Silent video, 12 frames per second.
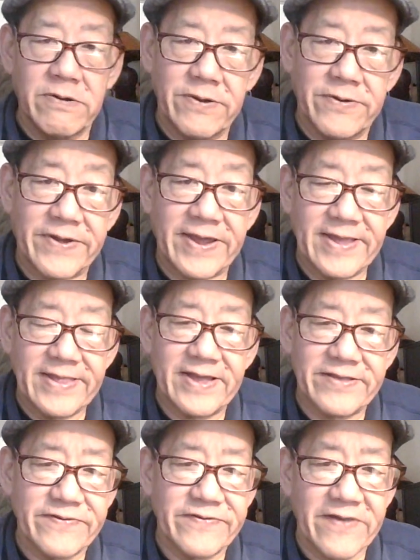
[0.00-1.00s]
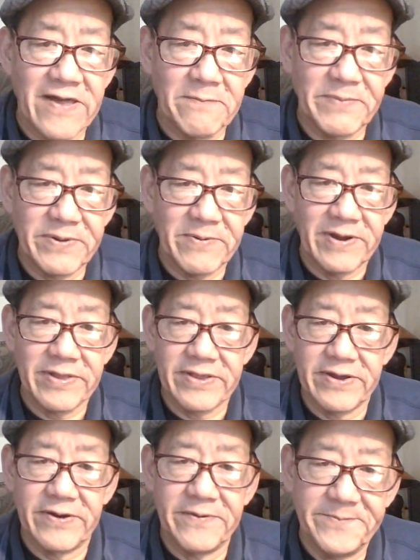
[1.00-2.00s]
Okay, that's a zombie right
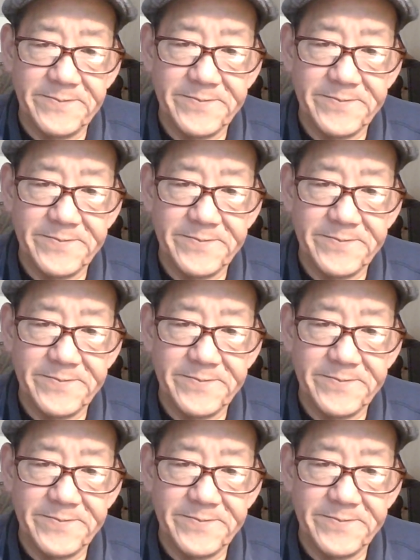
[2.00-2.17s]
there.